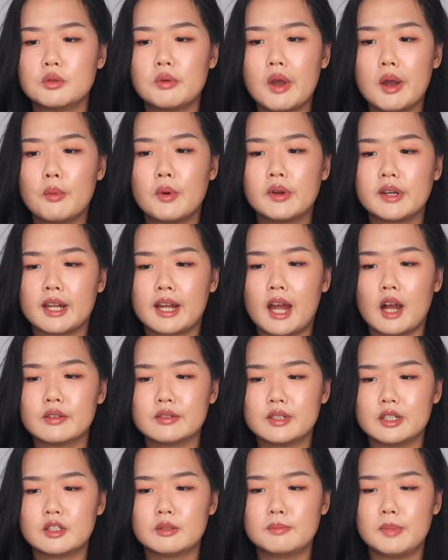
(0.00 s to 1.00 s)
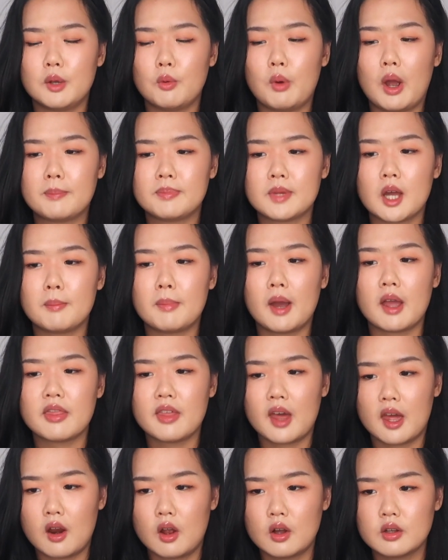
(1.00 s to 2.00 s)
Do I want accounting to be wiped out by
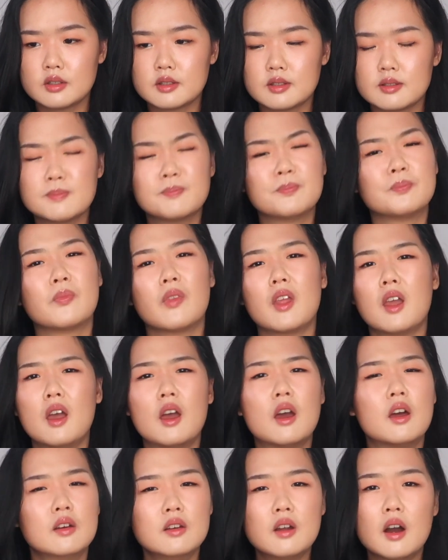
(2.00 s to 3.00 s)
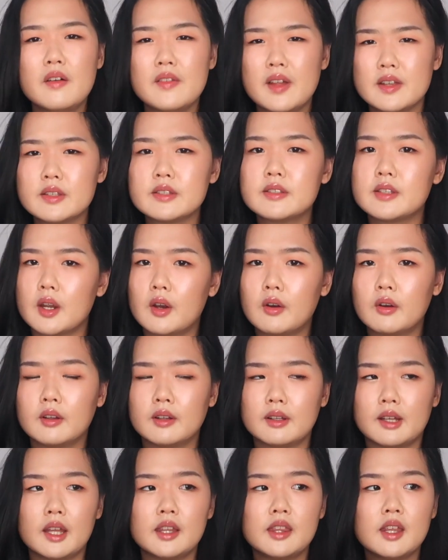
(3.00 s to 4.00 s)
Thanos? Not
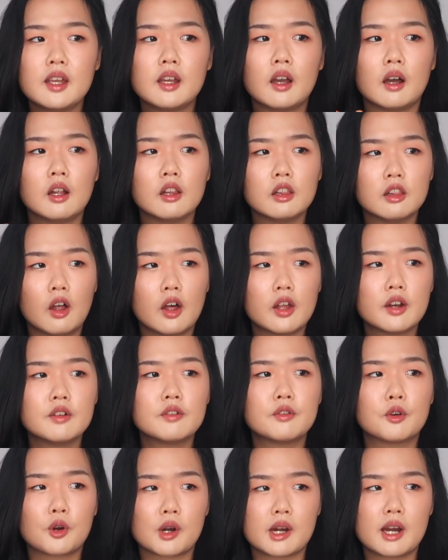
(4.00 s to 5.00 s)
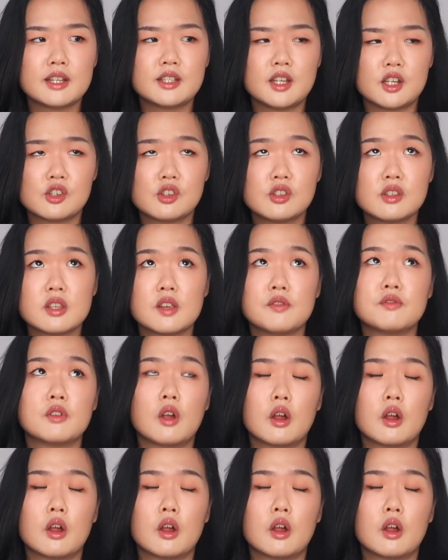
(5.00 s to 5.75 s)
necessarily. I think a lot of organizations, if